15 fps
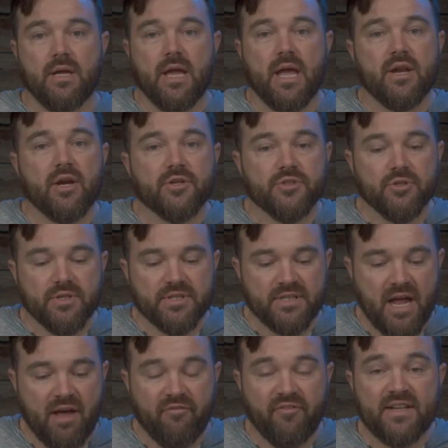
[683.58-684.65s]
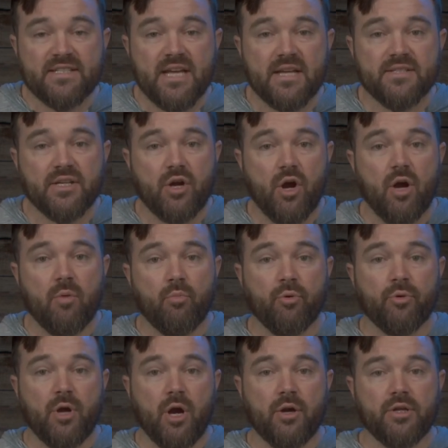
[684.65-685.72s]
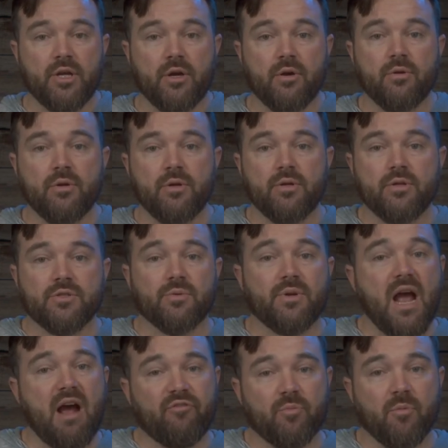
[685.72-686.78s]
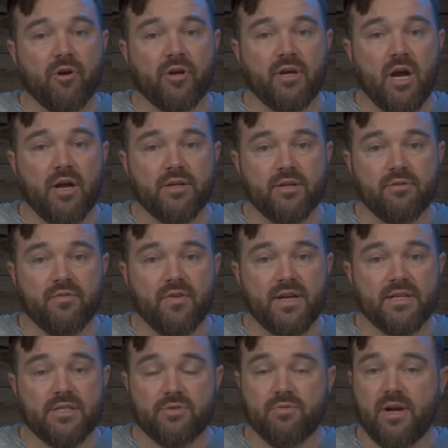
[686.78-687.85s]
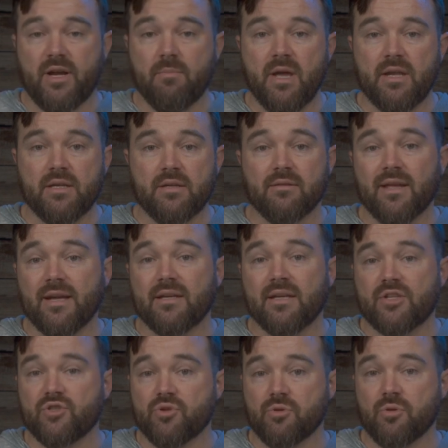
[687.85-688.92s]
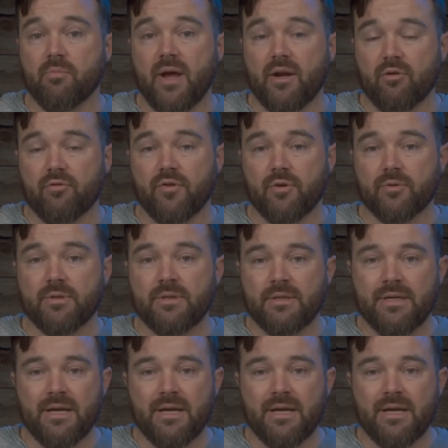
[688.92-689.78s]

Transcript: It also doesn't have fantastic onboard audio, so an aftermarket audio device is recommended, like an external microphone,